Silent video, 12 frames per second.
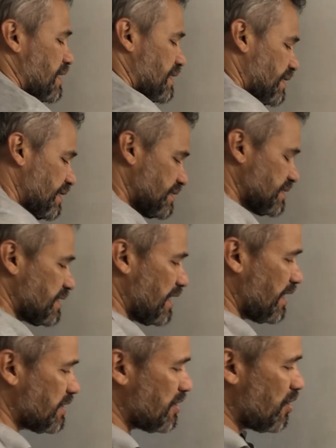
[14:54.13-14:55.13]
this
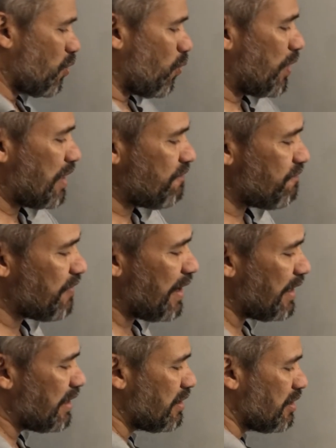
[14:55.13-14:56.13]
set will
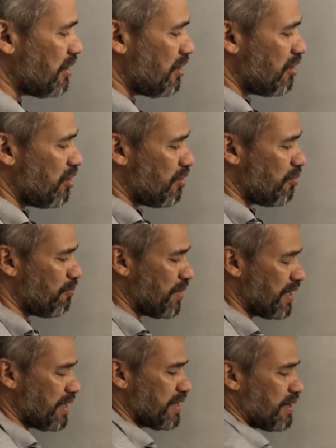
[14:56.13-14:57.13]
fail
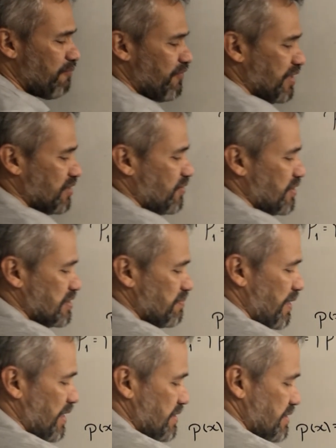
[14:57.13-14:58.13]
being a vector
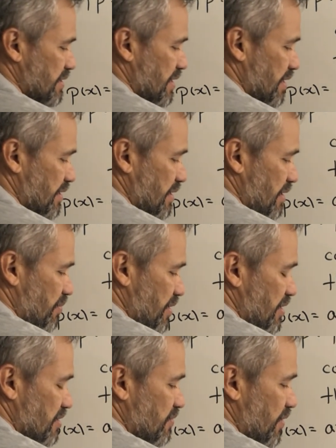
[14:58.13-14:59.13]
space. Then let me
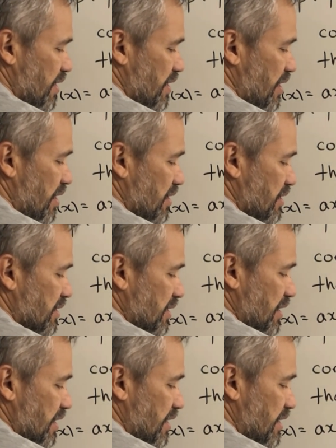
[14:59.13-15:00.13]
just write that.
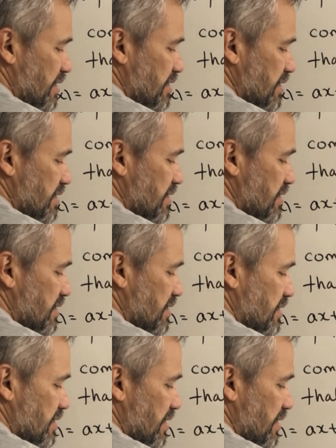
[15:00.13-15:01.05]
This is